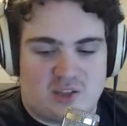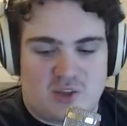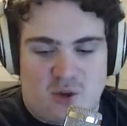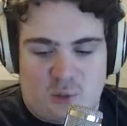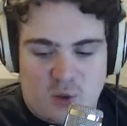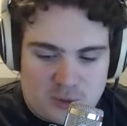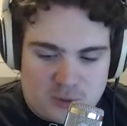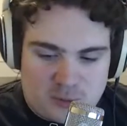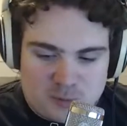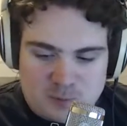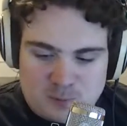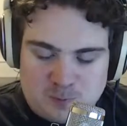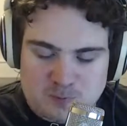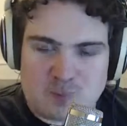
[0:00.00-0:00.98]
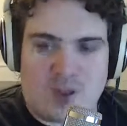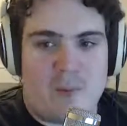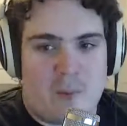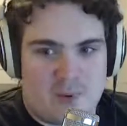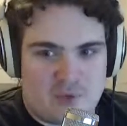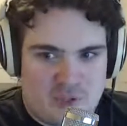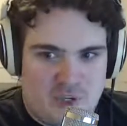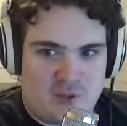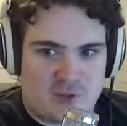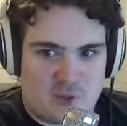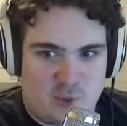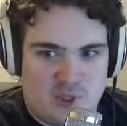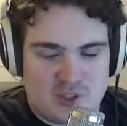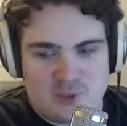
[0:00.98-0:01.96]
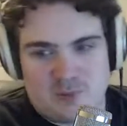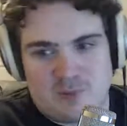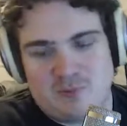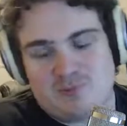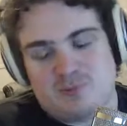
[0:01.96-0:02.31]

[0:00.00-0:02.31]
still work. I remember seeing those tweets.